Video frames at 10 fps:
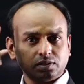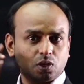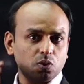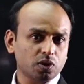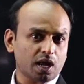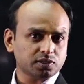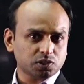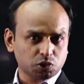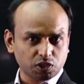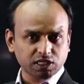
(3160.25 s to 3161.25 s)
the goal
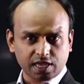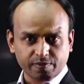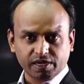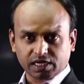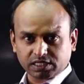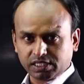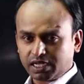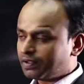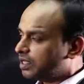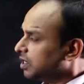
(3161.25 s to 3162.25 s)
also show the same interest dear.